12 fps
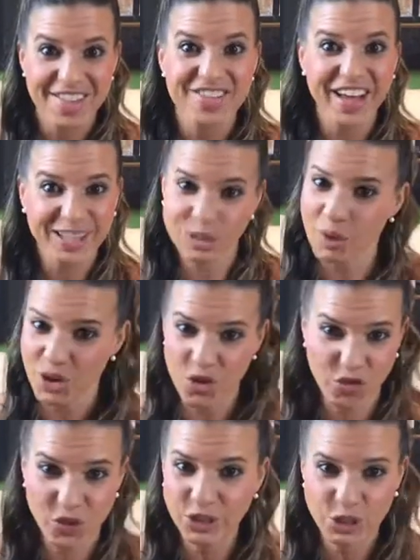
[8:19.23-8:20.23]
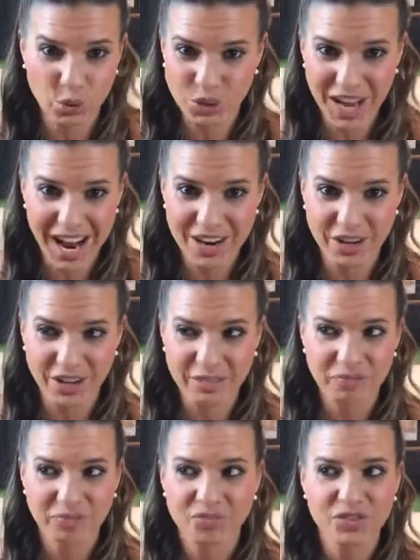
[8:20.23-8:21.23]
That's why you feel so tired.
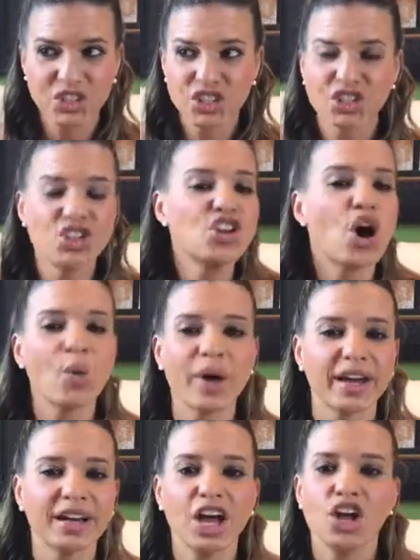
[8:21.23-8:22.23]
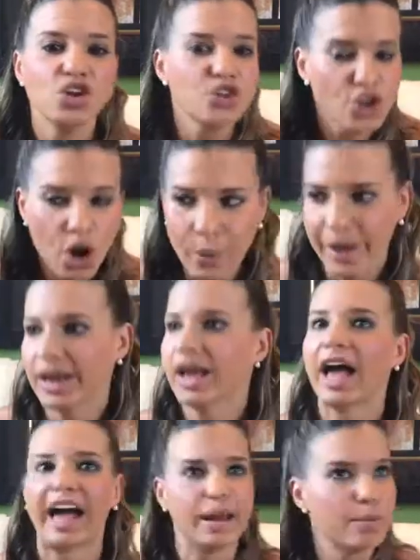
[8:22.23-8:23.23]
Just know it,
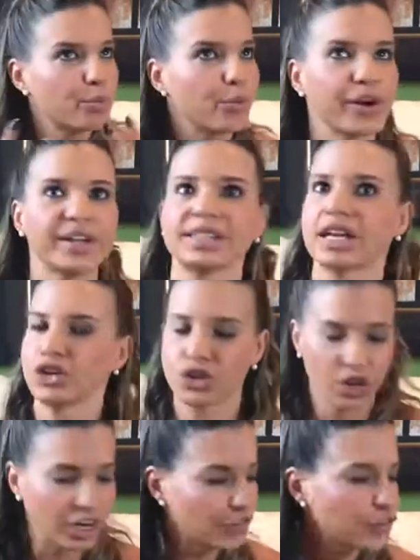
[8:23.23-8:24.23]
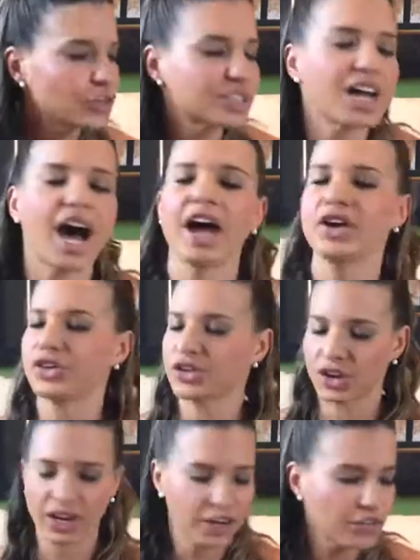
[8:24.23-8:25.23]
and embrace it. You're gonna feel tired,
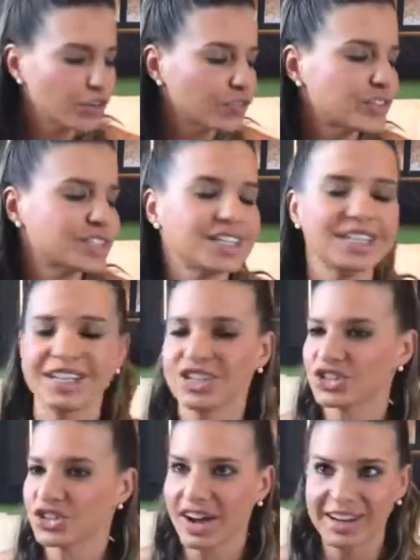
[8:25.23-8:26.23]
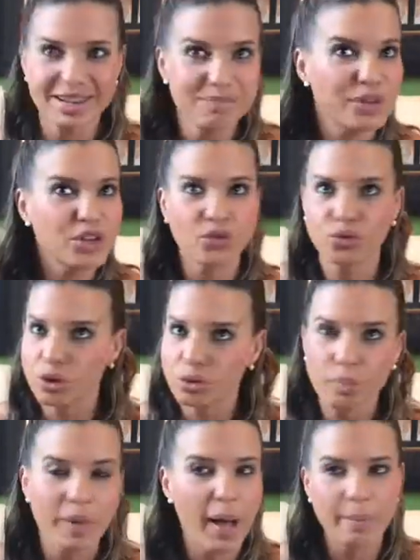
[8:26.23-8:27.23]
you're gonna feel fatigued, you're not gonna be your
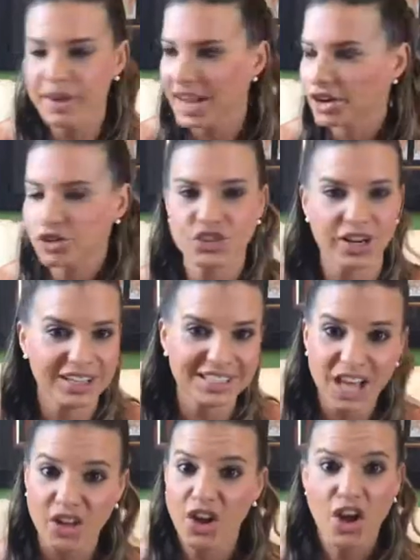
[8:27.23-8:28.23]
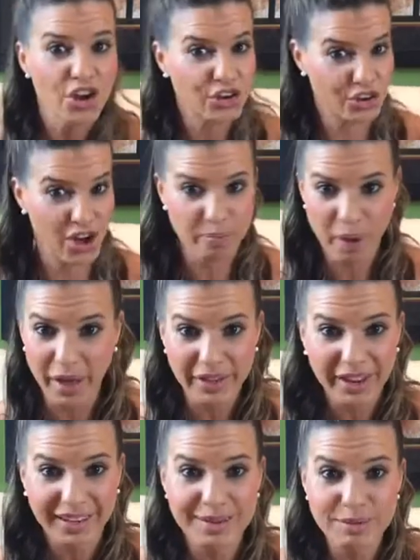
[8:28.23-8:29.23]
normal peppy, energetic self. You're
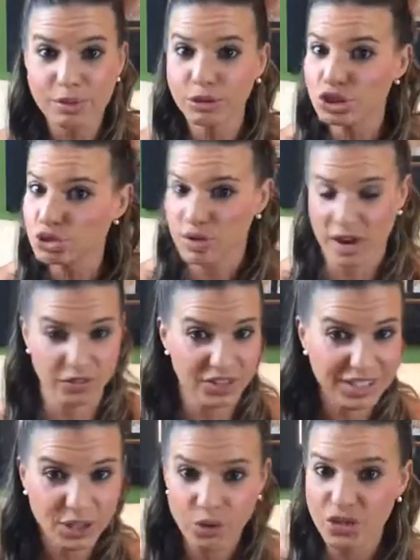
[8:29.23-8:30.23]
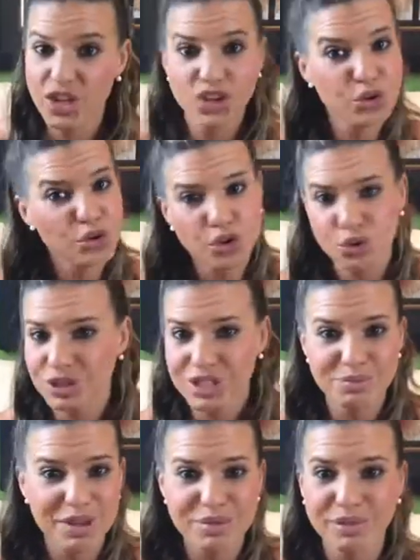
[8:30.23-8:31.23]
probably not gonna be able to do every single thing you used
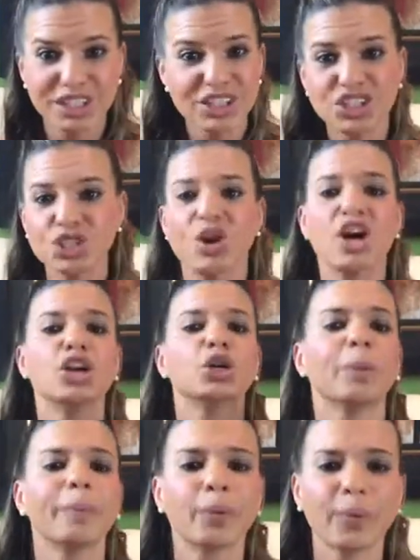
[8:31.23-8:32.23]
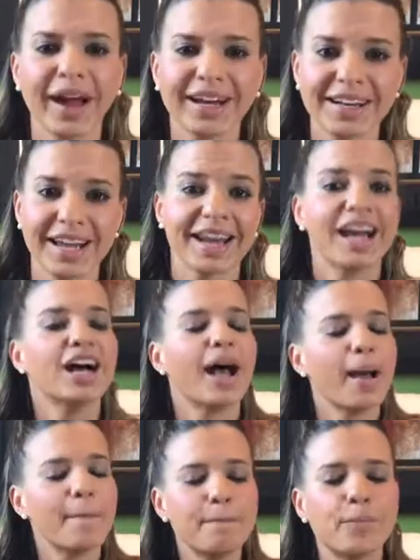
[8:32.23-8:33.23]
to be able to do. You're pregnant,
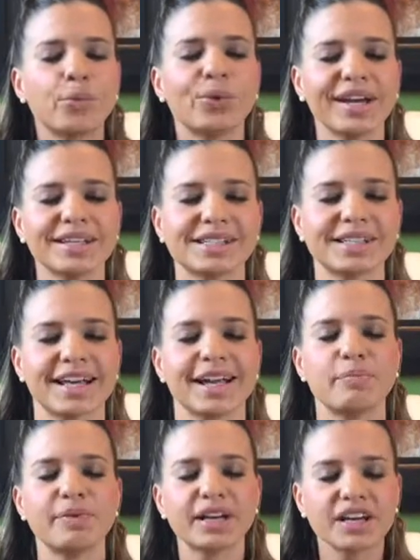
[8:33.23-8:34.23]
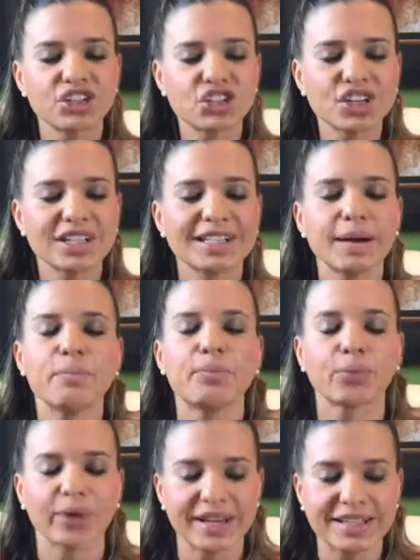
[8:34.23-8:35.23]
embrace it, because just
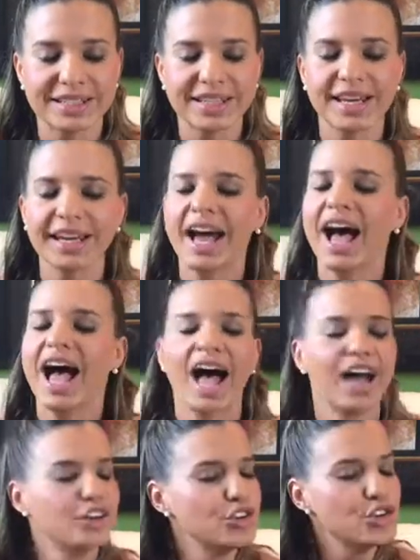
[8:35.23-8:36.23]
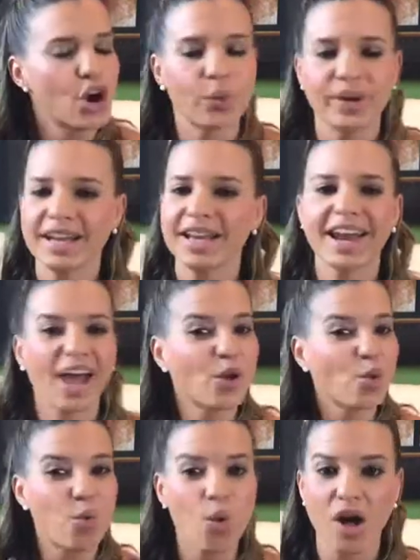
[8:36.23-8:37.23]
embracing it and knowing it
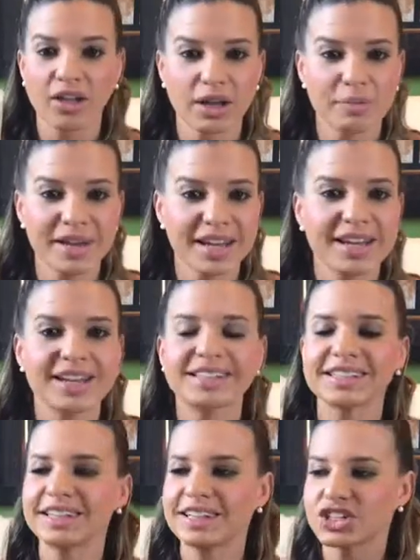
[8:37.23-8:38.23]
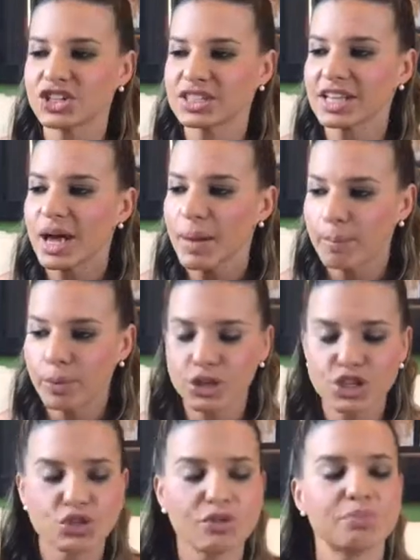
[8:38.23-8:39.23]
and welcoming it is gonna just
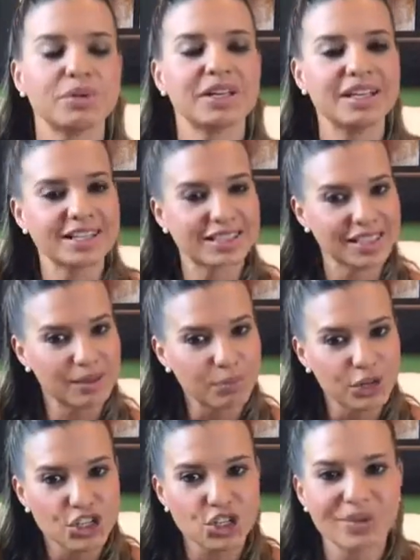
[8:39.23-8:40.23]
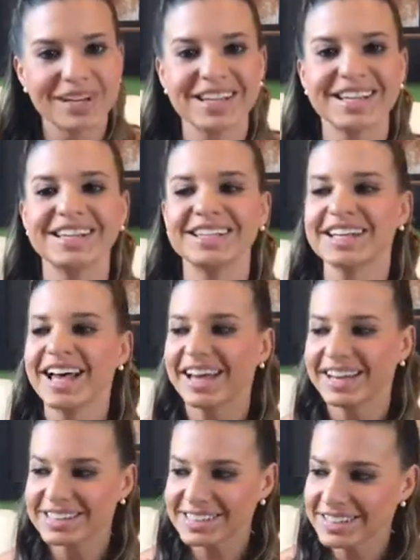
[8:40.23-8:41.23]
put you at peace and put you at ease,
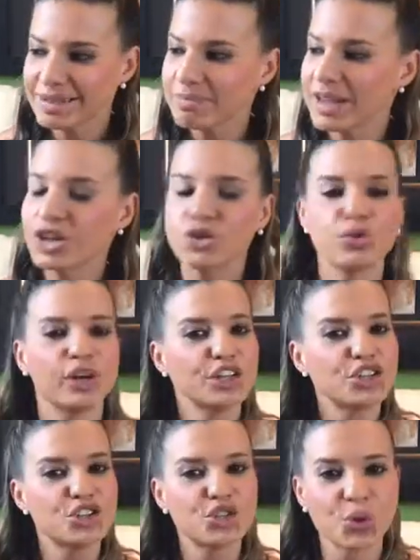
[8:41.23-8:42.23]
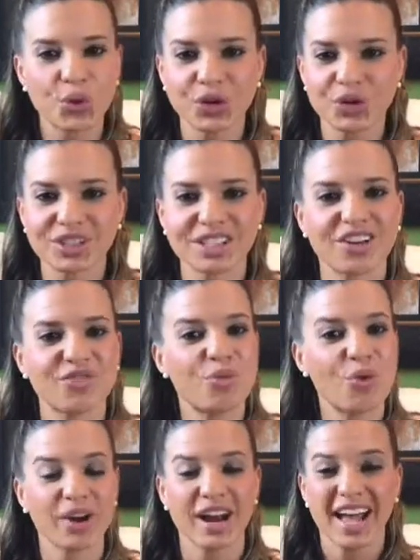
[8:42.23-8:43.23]
and it's gonna make you enjoy yourself
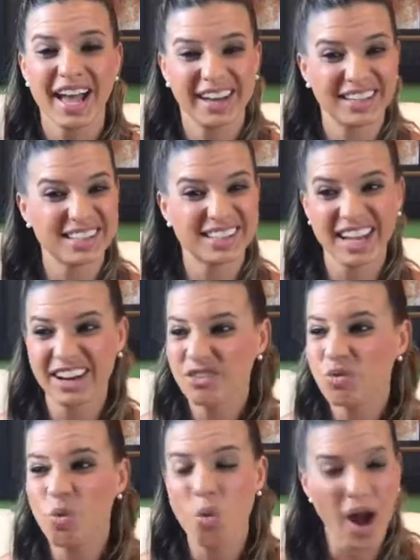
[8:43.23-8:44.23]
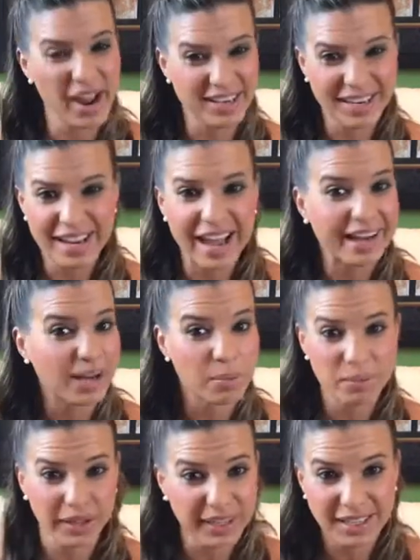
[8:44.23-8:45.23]
more. And instead of whining and
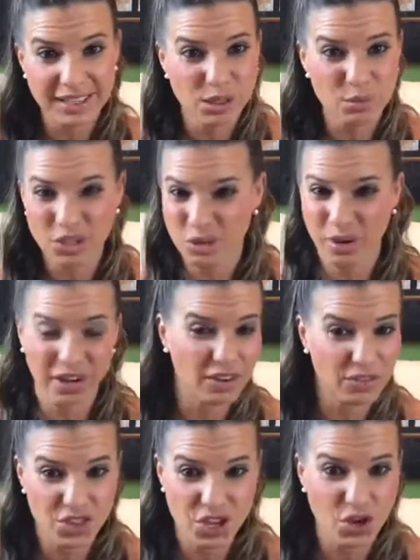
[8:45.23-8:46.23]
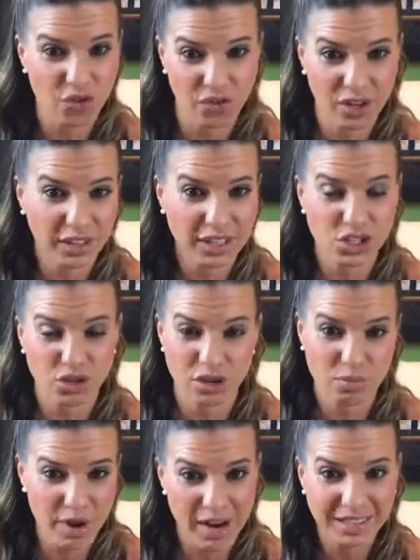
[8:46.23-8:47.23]
complaining so much about everything you're feeling
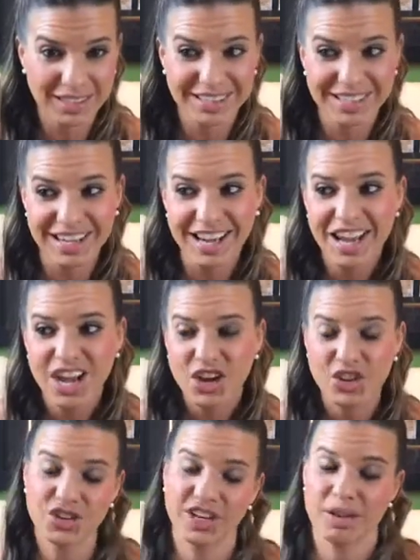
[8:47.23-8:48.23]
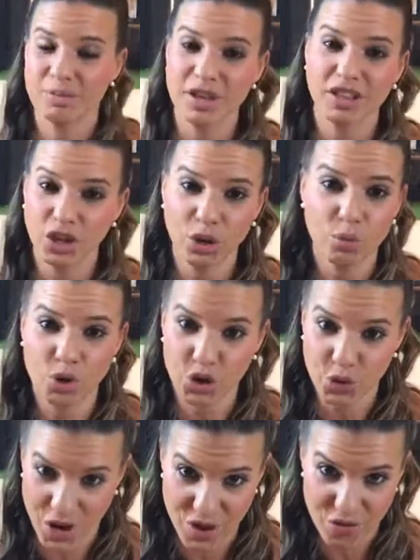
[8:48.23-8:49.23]
during pregnancy, you're gonna be a little more
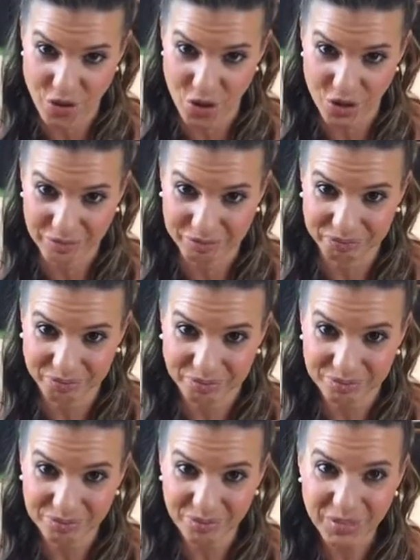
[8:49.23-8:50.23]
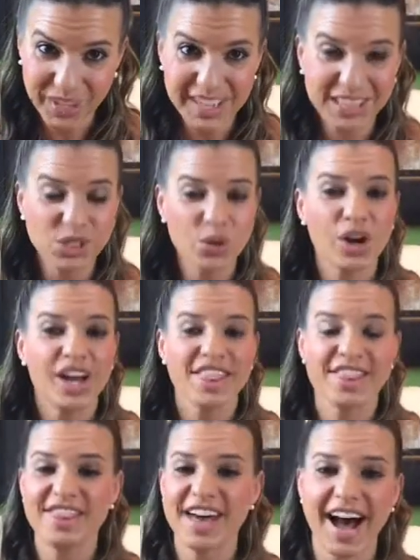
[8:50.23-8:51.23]
grateful. Okay, so
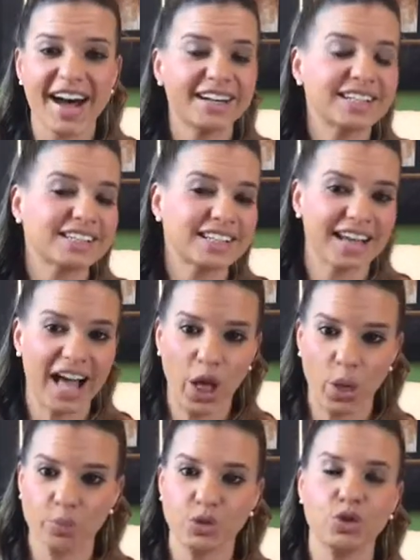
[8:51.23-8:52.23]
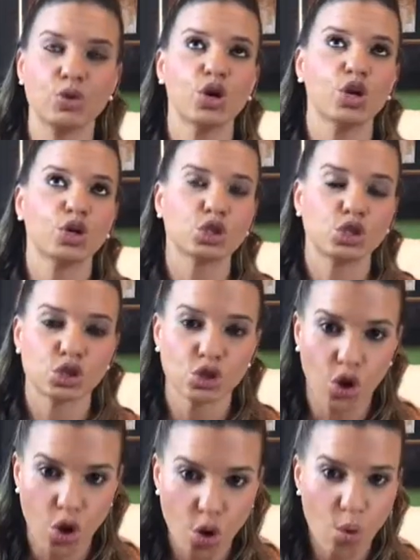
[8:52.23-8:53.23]
that is gonna help you
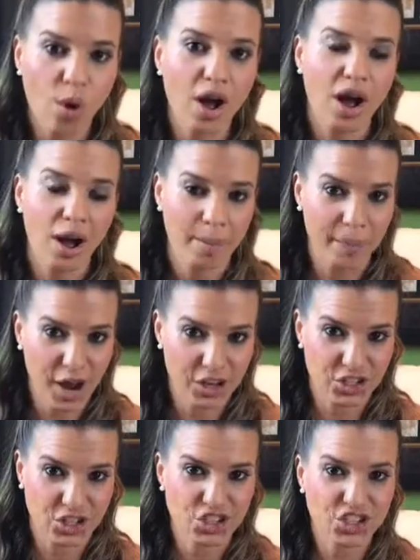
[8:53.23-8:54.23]
so much.